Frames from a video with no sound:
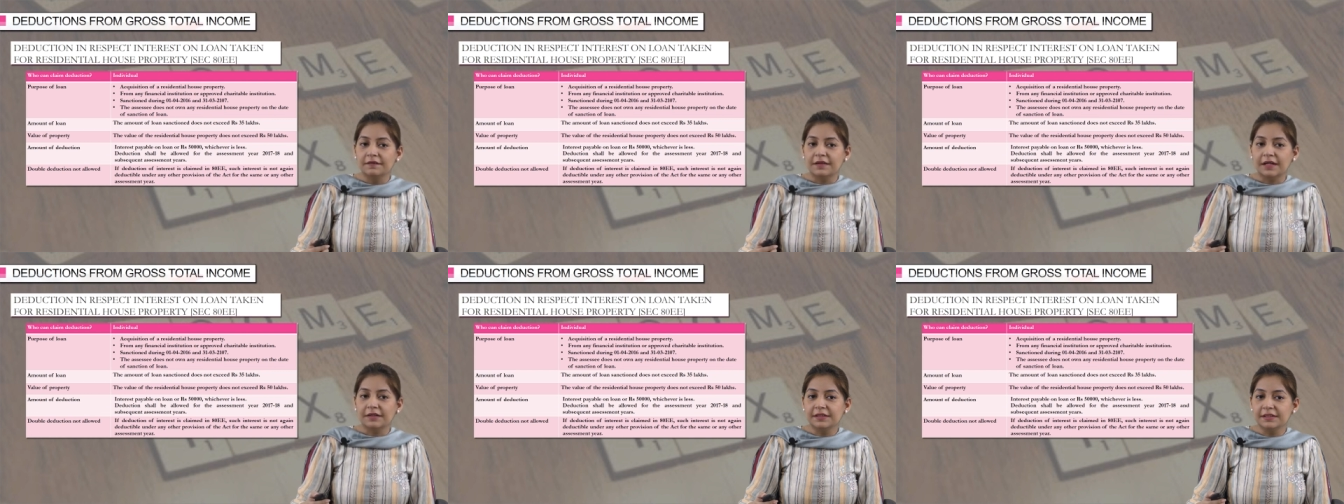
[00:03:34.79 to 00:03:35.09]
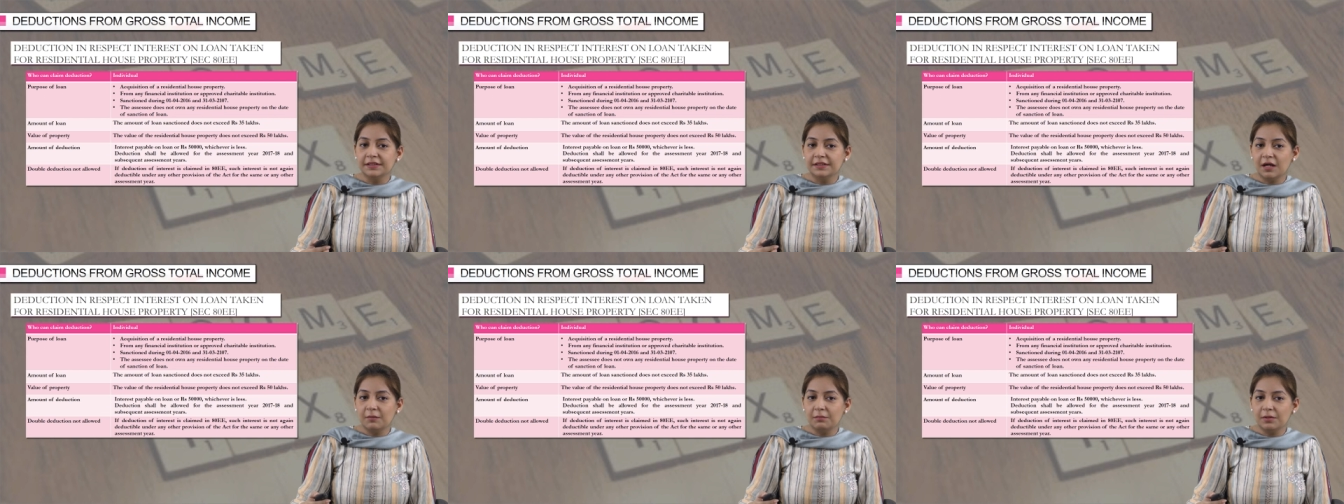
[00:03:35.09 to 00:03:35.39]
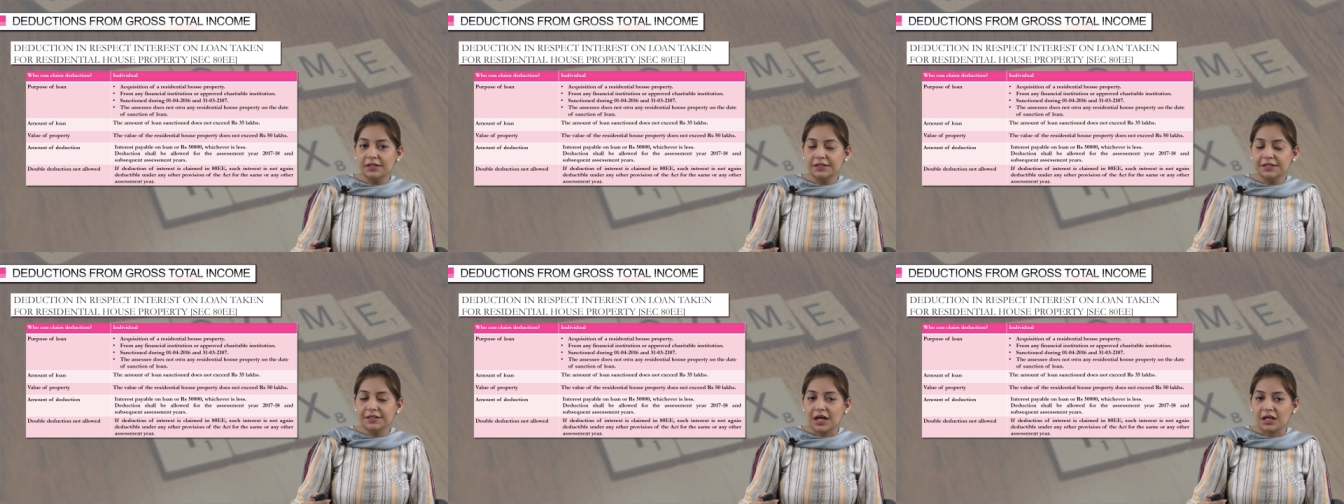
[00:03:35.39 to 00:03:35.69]
that the
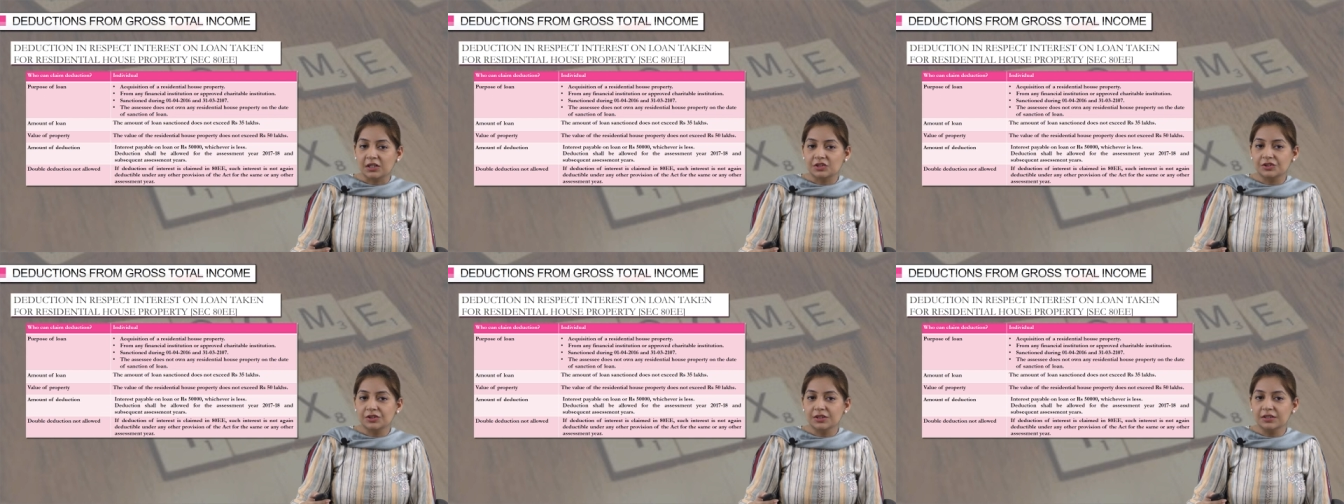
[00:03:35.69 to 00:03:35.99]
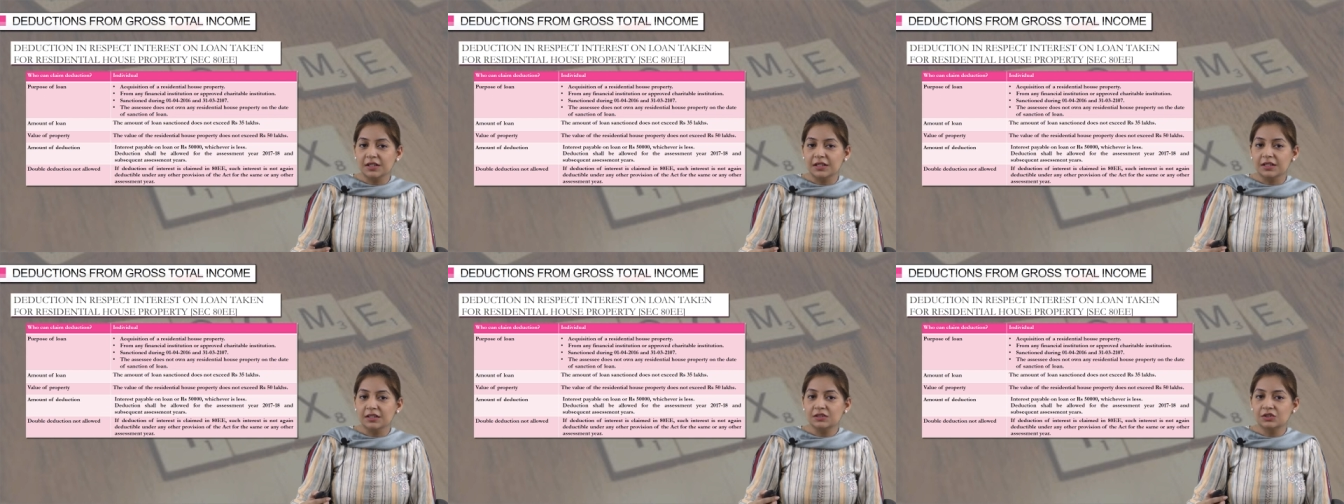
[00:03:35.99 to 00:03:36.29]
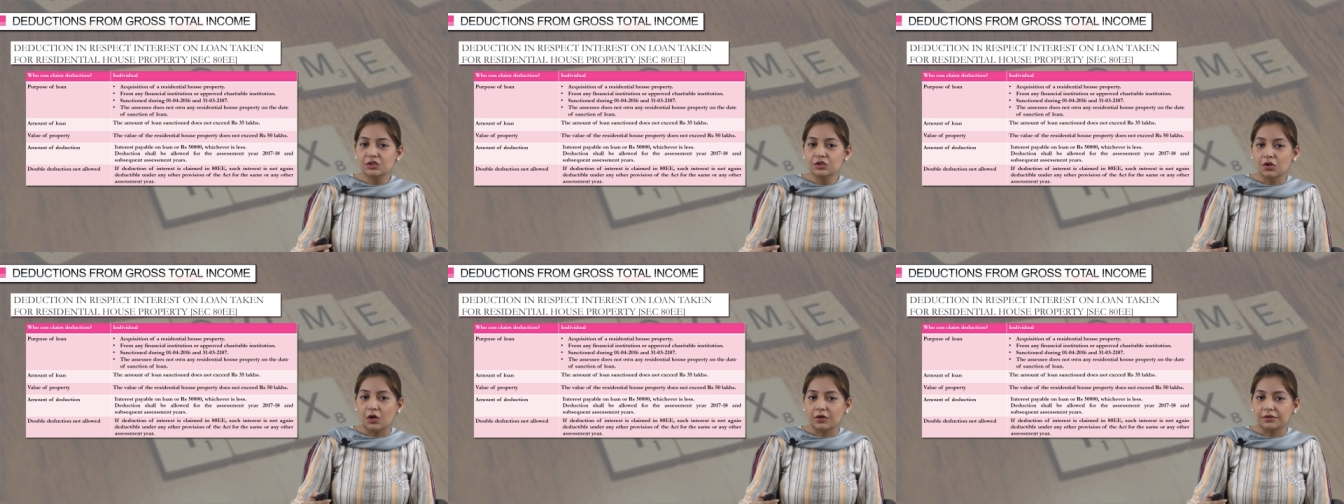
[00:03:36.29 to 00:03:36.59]
double deduction
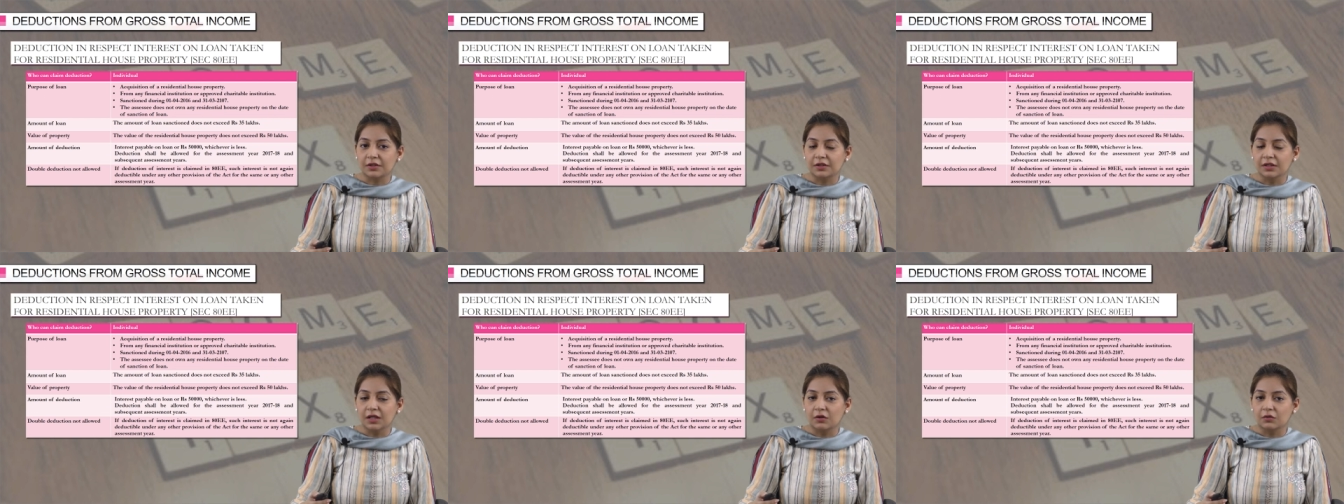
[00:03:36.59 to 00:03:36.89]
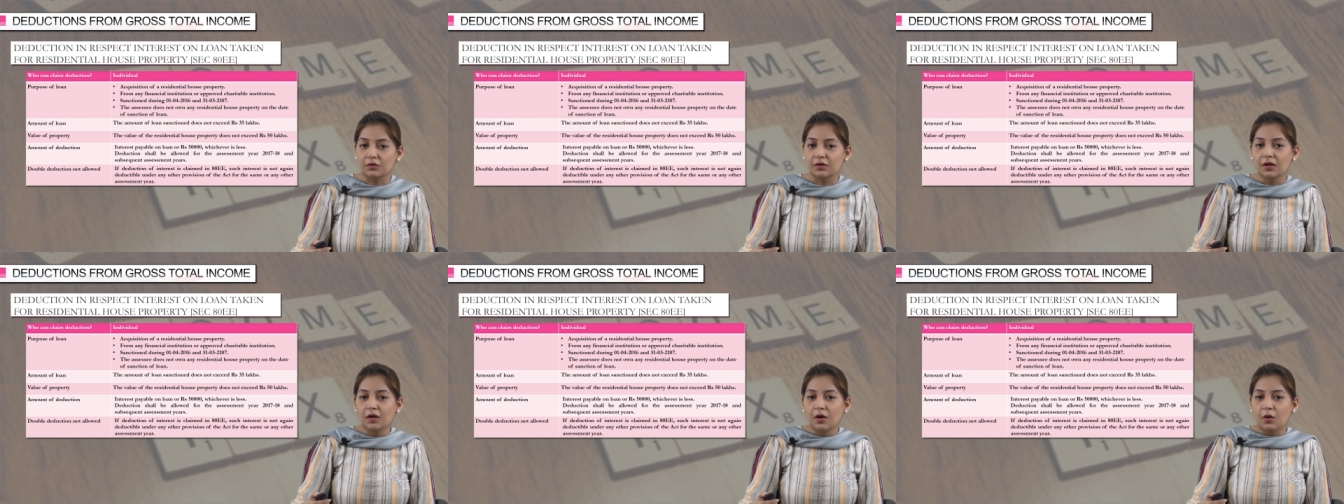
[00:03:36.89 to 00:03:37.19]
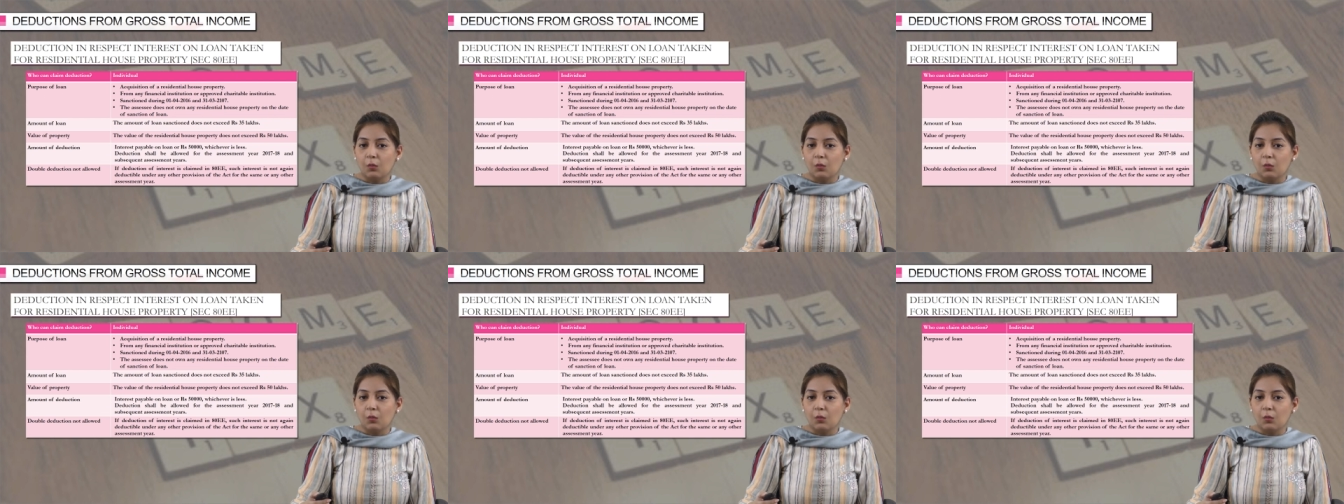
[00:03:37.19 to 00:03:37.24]
is not allowed.